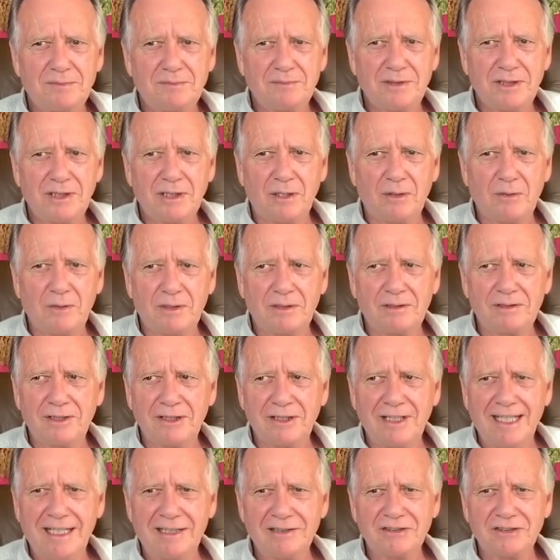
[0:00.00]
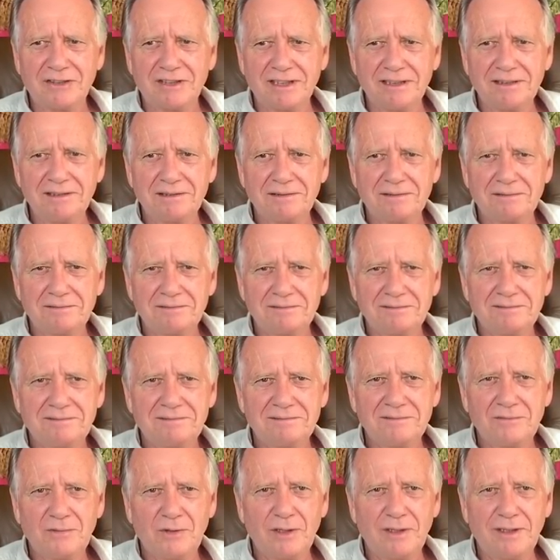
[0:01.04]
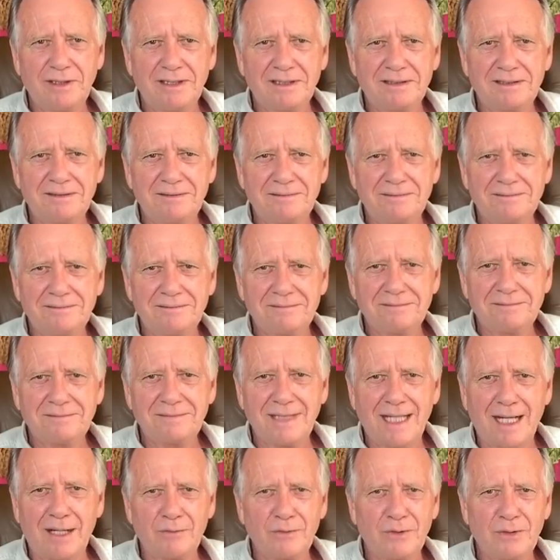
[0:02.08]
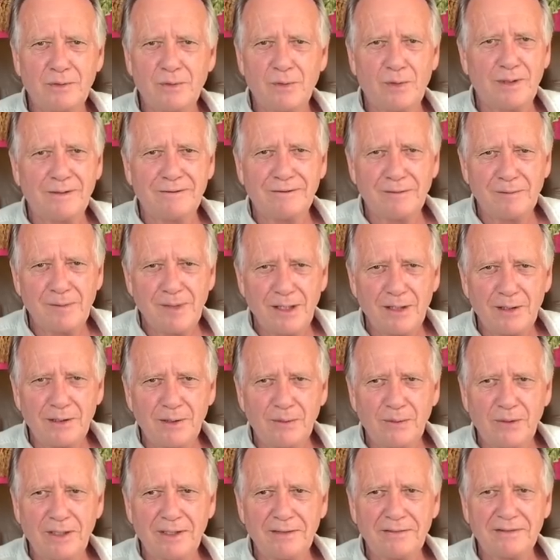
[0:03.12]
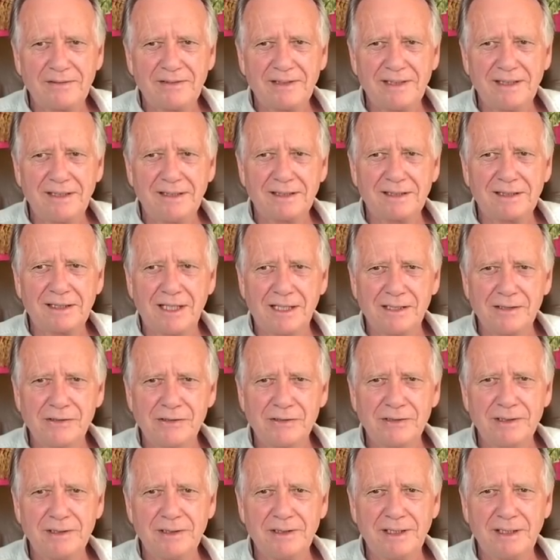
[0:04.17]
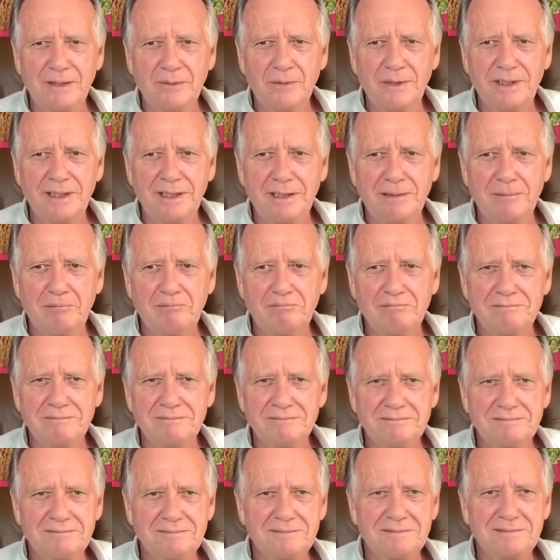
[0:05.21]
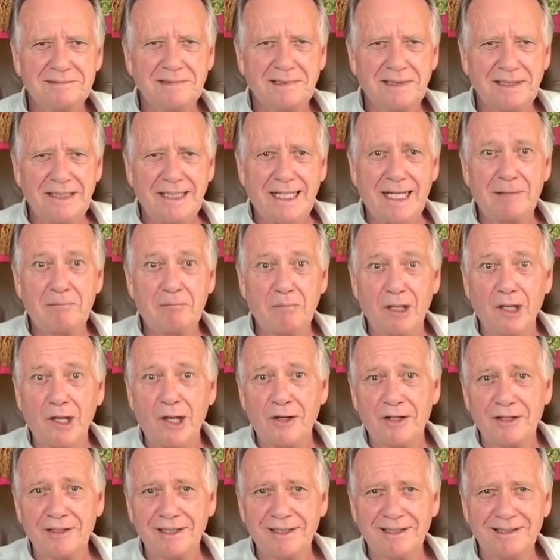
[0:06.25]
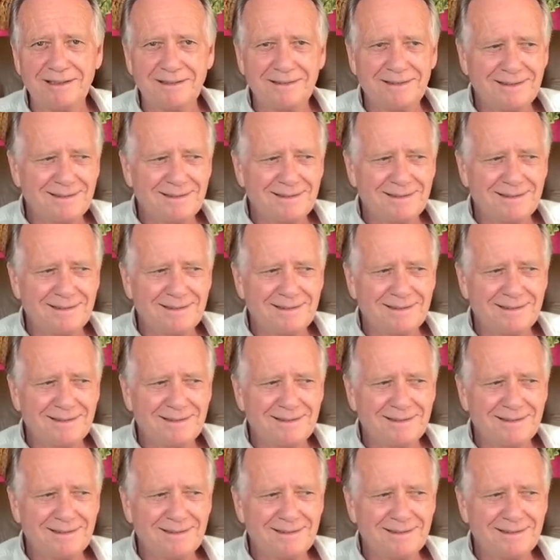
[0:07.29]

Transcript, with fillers: you know, we're a little hesitant. We're in a town we weren't familiar with, in a country that we didn't yet belong in.